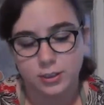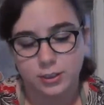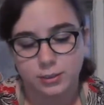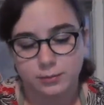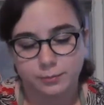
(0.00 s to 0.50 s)

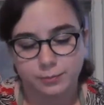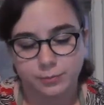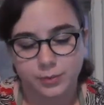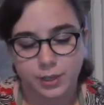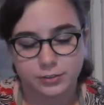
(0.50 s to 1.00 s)
I
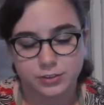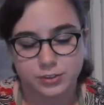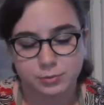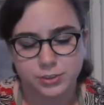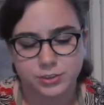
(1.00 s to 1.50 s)

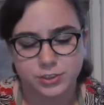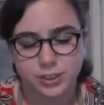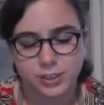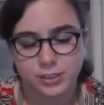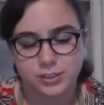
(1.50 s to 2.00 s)
also
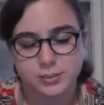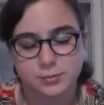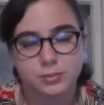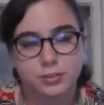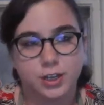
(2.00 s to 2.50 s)
appreciate any
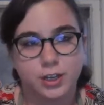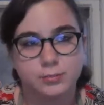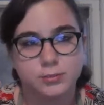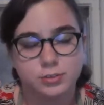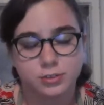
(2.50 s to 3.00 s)

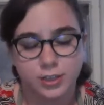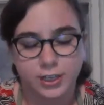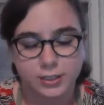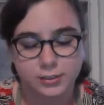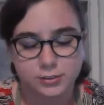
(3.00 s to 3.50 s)
subscribes or
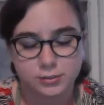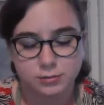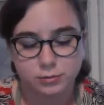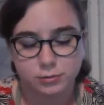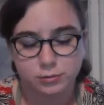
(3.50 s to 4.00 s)
likes
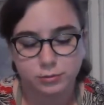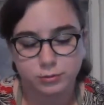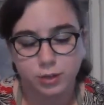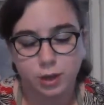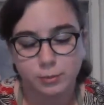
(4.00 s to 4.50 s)

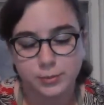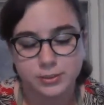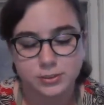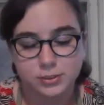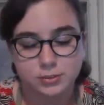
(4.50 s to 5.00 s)
or
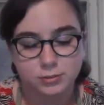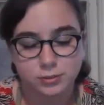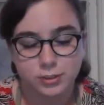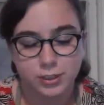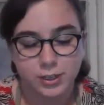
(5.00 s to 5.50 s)
comments
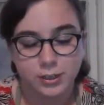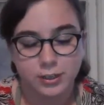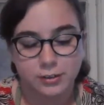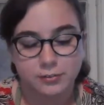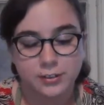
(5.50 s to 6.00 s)
or
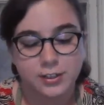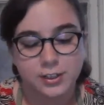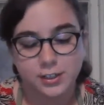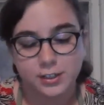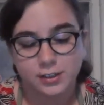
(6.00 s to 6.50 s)

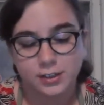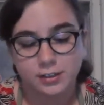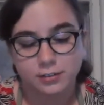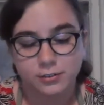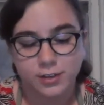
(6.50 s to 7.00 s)
really any
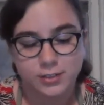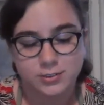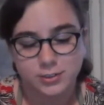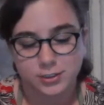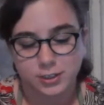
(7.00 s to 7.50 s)

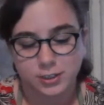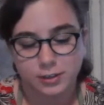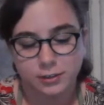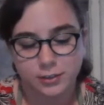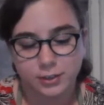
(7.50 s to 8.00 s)
interaction. I
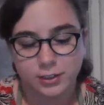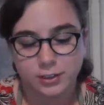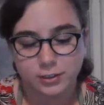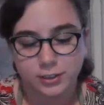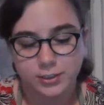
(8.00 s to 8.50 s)
love it.
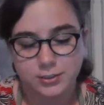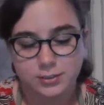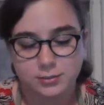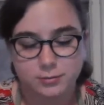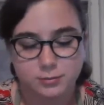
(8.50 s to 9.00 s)
Thank you guys.